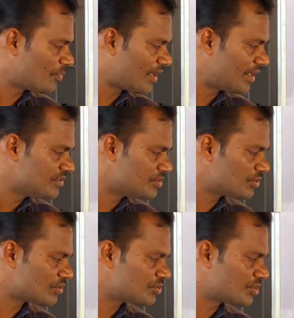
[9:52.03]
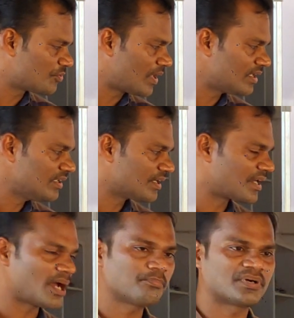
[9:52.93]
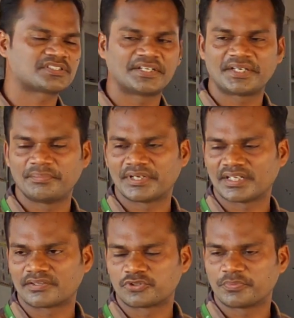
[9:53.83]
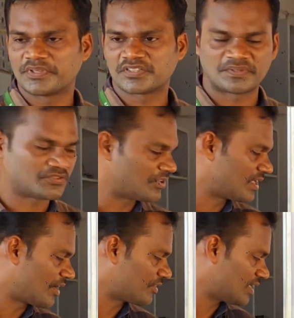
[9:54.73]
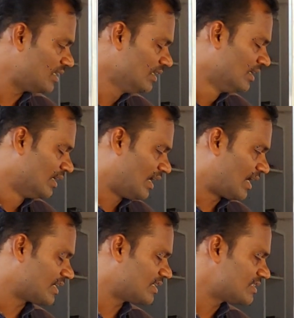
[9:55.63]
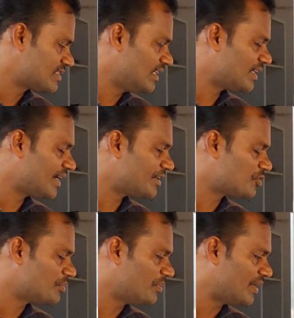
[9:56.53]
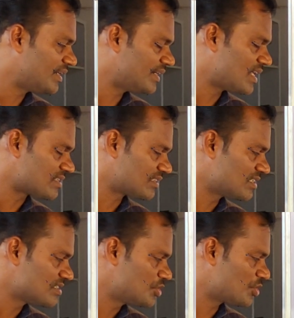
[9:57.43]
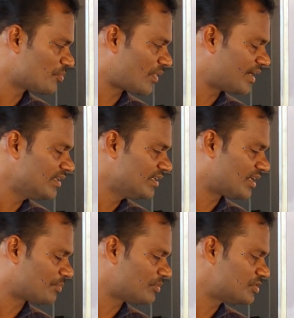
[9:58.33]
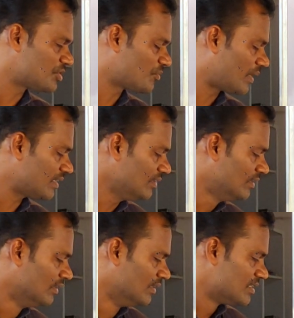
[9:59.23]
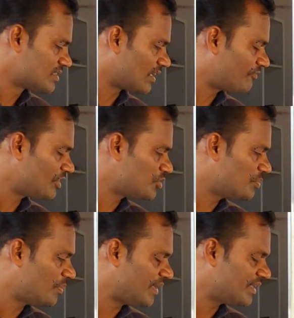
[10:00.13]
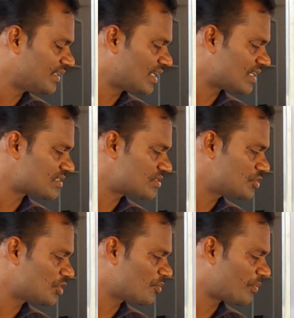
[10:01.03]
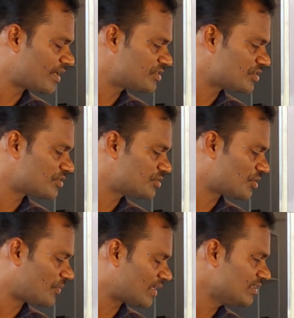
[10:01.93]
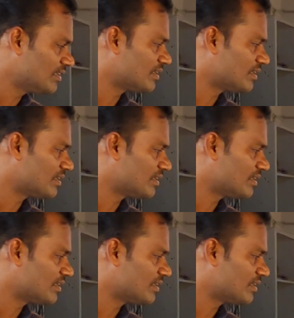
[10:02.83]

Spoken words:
gram per centimeter should be the specific gravity, and silicate should be maintained as 0.0001, sulfate should be maintained as 0.001 gram per centimeter,